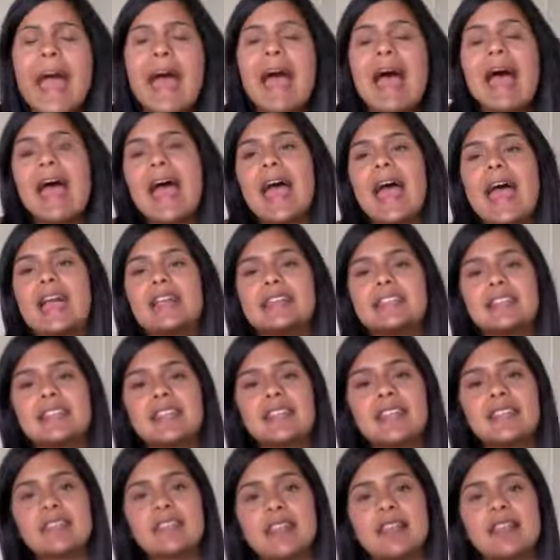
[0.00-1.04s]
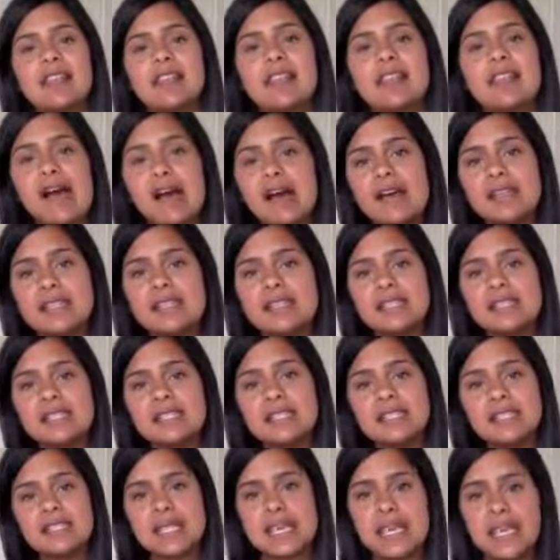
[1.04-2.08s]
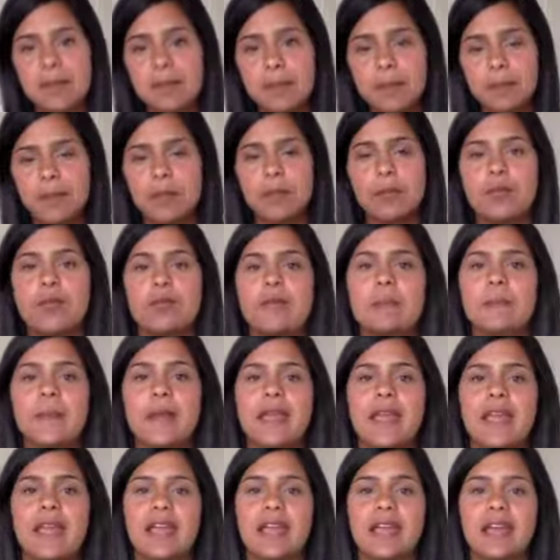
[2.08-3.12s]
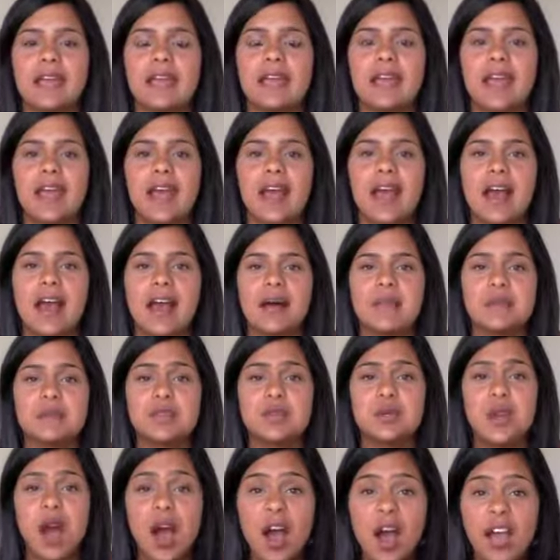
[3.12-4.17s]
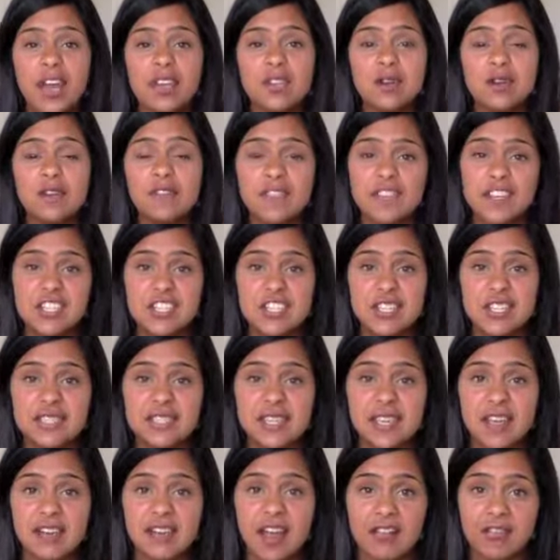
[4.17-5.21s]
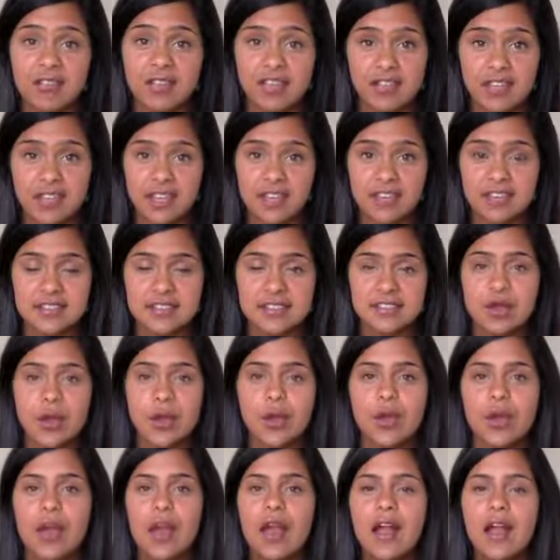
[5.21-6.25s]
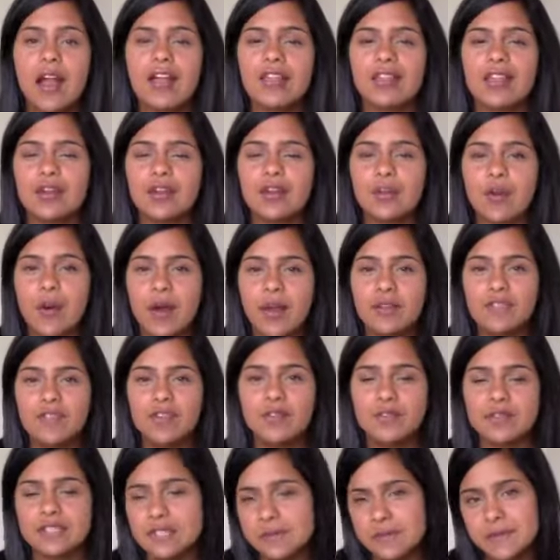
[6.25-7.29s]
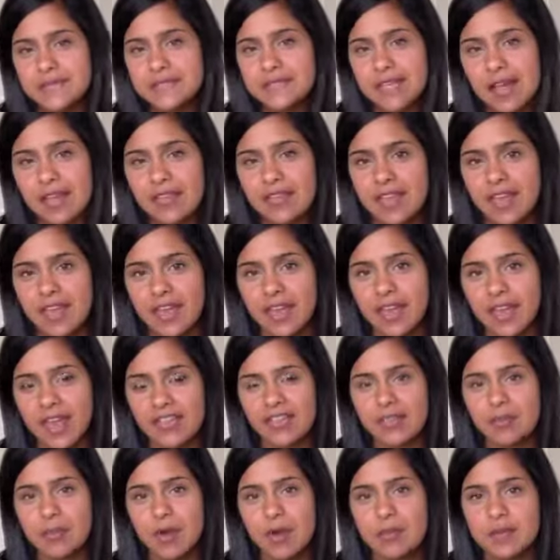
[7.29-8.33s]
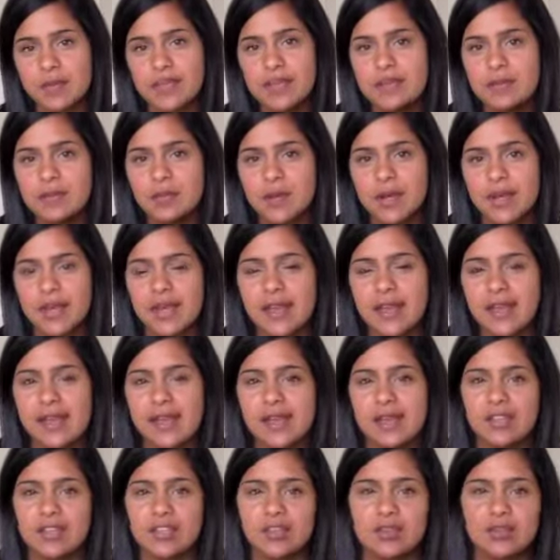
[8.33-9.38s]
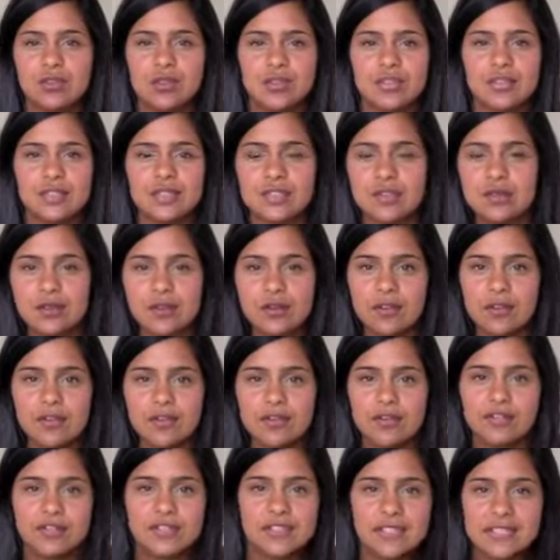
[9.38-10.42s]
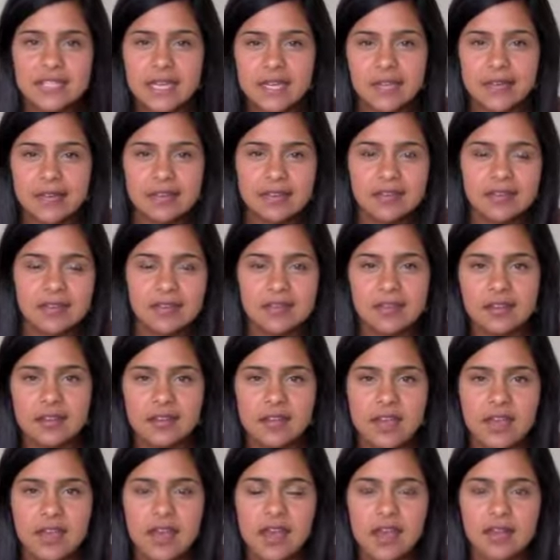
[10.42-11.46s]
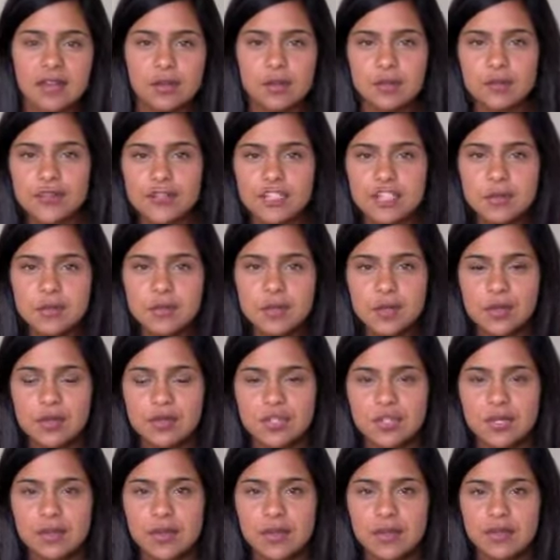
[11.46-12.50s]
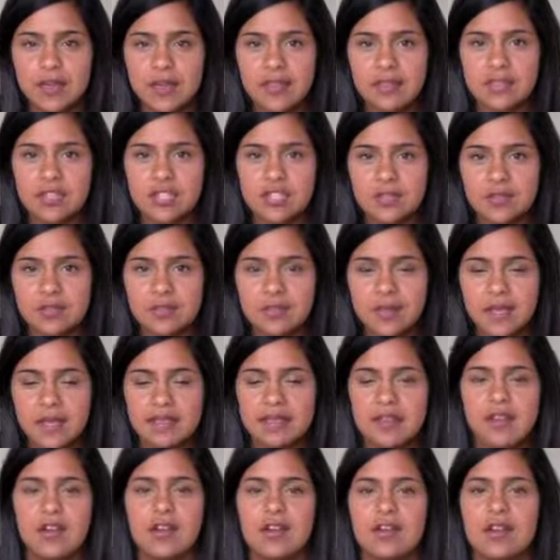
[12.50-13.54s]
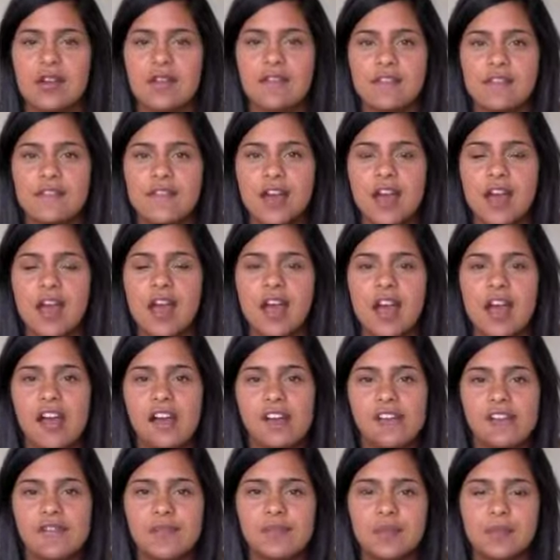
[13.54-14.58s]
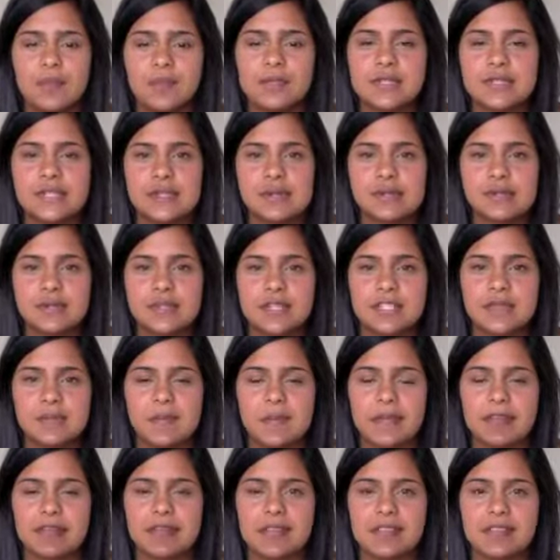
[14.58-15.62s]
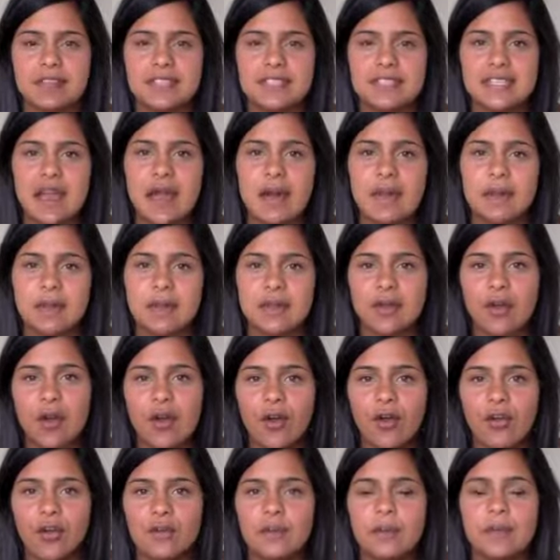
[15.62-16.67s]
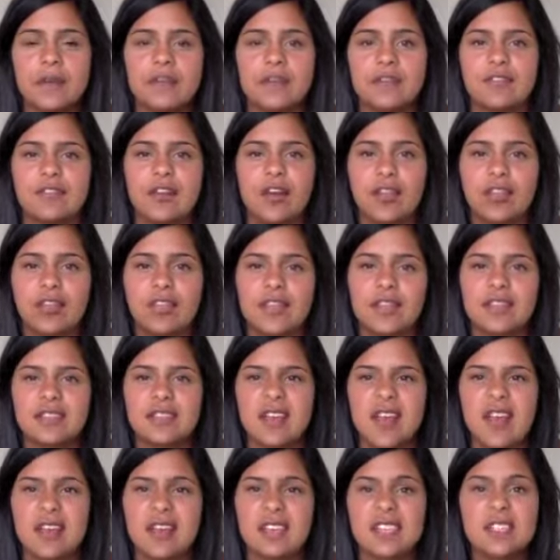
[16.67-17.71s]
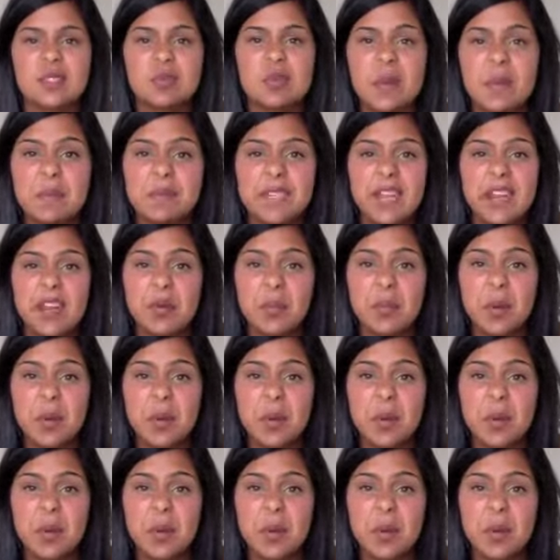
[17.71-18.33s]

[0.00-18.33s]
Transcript: And the last tip would be to hide your veggies in other things. So there are quite a few recipes out there at the moment where you can sort of sneak a little vegetable or two in there that shouldn't be in there, and I've put some recipe links down below, but you've got things like sweet potato